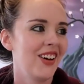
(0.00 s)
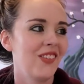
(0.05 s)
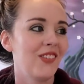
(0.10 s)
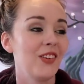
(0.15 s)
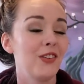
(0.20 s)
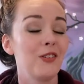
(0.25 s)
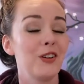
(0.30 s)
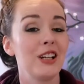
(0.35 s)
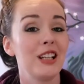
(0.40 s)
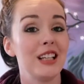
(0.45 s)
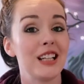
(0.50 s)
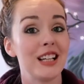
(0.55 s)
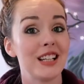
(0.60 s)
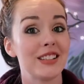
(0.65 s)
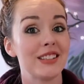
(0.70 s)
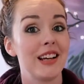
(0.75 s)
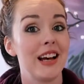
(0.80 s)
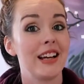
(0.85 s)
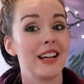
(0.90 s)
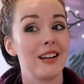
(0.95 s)
We're really
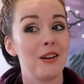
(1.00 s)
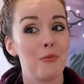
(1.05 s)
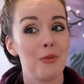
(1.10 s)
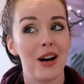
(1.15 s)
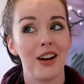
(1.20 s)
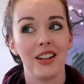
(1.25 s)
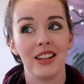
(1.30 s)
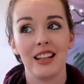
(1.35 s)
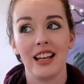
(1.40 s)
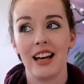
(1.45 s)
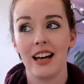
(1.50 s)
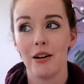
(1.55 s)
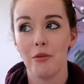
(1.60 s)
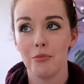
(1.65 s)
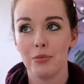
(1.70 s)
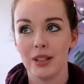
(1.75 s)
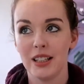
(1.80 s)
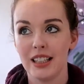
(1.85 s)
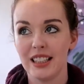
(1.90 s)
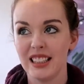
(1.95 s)
excited about
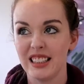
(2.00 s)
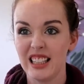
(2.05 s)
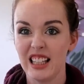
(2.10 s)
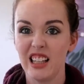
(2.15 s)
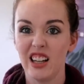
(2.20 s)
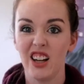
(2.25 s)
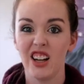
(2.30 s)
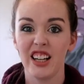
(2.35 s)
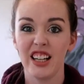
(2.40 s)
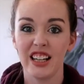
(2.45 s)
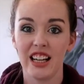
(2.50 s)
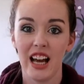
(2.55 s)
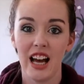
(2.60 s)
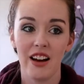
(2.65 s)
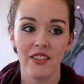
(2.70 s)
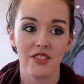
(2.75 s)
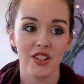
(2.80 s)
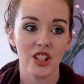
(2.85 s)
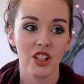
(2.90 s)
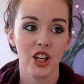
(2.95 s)
that, but they are going to
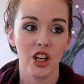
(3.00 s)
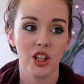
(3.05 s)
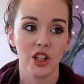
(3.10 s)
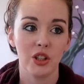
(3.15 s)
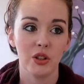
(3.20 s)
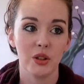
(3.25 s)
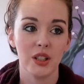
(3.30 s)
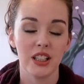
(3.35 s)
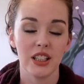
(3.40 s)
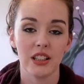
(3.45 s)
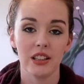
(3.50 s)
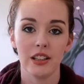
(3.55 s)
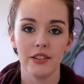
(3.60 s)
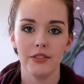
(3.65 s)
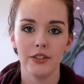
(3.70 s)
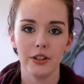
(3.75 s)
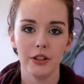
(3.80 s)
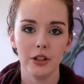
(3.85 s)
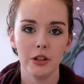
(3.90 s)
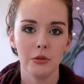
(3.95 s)
have to go in the
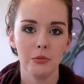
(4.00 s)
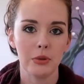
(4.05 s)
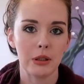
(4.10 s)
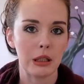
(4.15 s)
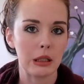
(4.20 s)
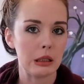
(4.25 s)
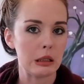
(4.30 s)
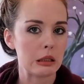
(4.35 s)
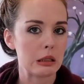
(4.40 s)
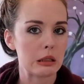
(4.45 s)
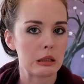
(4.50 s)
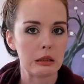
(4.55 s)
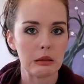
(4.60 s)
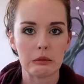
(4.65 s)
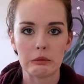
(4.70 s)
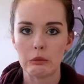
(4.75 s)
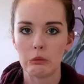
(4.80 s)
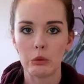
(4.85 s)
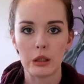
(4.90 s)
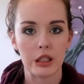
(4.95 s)
living room because
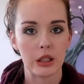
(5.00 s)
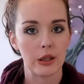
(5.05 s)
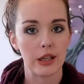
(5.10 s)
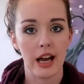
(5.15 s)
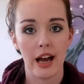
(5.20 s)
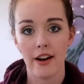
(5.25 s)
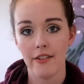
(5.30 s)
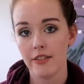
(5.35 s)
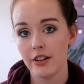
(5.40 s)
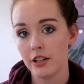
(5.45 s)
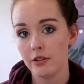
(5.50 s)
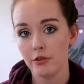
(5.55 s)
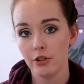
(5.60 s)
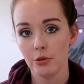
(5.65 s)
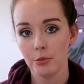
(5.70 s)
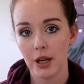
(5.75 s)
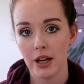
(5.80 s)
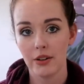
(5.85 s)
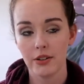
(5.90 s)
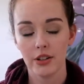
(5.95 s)
we don't have any
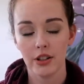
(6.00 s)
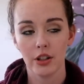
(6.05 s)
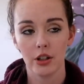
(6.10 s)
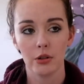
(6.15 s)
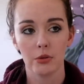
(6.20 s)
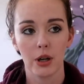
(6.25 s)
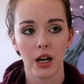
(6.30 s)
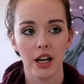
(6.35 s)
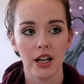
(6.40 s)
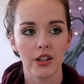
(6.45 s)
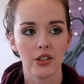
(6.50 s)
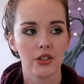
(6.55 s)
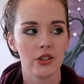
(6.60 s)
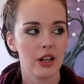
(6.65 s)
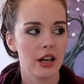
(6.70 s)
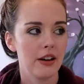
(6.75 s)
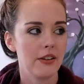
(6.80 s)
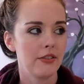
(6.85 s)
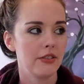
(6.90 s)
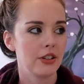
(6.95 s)
room out in the garage
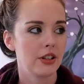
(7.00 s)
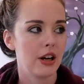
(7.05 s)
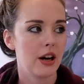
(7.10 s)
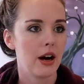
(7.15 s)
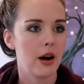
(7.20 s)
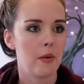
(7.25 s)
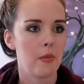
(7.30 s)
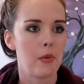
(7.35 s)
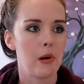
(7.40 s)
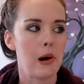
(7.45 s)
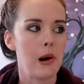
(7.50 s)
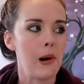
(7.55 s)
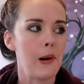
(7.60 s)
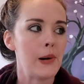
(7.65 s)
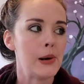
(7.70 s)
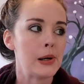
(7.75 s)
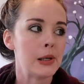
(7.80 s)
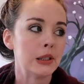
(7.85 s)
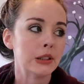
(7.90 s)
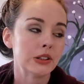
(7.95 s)
left.
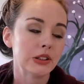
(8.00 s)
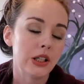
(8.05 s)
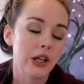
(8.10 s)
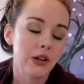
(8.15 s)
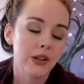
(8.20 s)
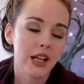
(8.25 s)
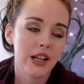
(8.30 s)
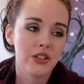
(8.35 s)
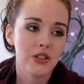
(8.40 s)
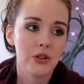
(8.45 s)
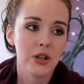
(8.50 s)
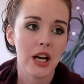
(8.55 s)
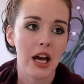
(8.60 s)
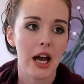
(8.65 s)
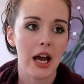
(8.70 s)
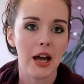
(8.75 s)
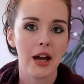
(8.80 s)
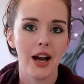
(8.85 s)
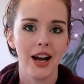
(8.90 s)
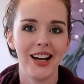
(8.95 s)
So that's
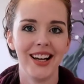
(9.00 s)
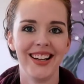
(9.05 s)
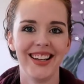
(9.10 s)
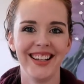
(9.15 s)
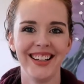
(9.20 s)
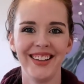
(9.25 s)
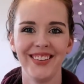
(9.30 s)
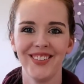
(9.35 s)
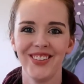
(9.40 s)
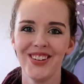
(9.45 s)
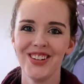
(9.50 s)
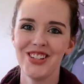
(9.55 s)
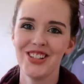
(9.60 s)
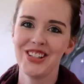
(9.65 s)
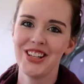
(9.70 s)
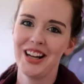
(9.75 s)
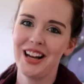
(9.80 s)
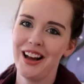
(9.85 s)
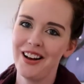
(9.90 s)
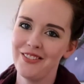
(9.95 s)
okay. We're
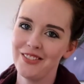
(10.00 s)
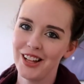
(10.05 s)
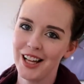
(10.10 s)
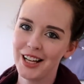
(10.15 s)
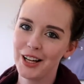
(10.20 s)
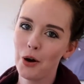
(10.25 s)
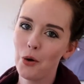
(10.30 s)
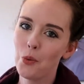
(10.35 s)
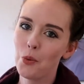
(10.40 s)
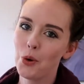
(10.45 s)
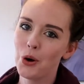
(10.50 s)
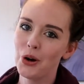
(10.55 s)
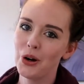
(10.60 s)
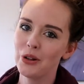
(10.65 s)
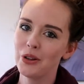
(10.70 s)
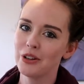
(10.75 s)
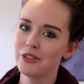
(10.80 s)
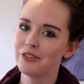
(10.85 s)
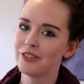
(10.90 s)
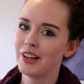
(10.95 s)
just gonna have like a
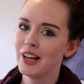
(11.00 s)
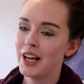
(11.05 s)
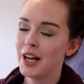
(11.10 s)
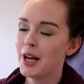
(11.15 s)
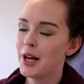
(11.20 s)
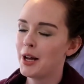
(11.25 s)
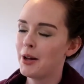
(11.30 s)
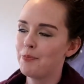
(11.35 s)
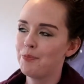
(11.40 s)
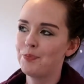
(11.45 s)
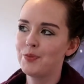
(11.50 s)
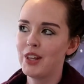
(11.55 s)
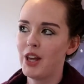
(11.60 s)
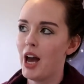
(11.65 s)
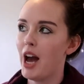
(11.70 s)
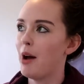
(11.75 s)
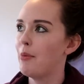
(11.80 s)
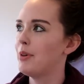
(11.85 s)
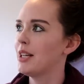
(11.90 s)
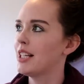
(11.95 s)
wall of
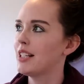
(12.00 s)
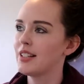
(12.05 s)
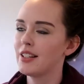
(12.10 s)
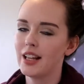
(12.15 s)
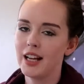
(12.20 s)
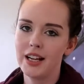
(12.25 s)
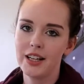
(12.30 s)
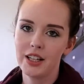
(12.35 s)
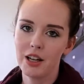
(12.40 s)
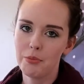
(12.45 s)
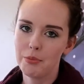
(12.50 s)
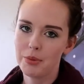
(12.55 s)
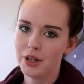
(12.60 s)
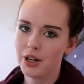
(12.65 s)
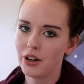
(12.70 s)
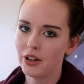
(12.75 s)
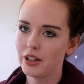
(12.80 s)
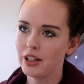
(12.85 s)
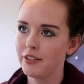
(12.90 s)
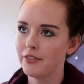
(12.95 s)
cabinets lined up in
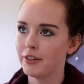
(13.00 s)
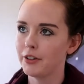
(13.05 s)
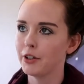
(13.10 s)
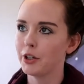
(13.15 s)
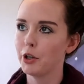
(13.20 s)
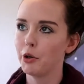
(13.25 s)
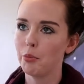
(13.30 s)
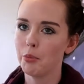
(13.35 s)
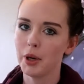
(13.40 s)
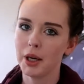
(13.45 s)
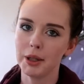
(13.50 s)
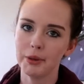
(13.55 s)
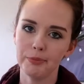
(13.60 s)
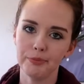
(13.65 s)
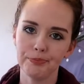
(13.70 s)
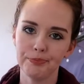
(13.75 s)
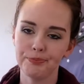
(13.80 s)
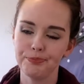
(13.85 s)
our living room, but